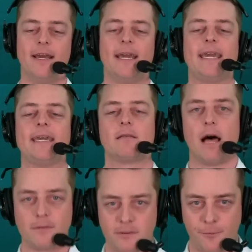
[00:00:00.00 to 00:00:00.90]
He
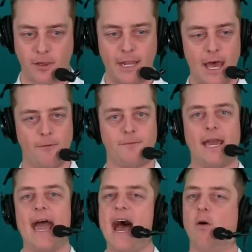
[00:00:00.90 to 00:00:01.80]
loves
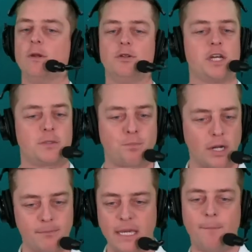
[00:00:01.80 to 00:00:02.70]
Philadelphia. Howie, just
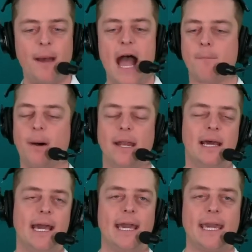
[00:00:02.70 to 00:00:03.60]
bring me back. But
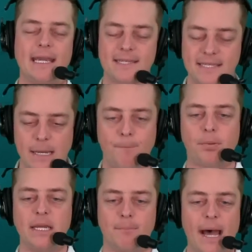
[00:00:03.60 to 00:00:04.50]
he
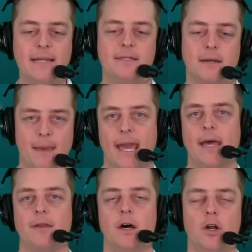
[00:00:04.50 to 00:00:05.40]
simply might
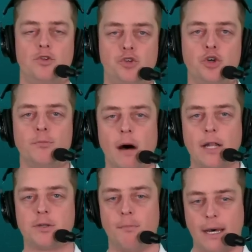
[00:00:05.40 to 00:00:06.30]
demand too
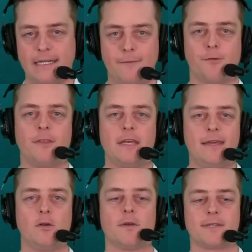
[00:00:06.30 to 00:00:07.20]
much money for the
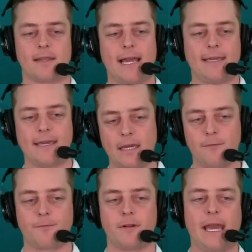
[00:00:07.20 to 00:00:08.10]
Eagles' liking in
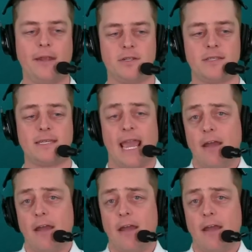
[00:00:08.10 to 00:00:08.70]
free agency.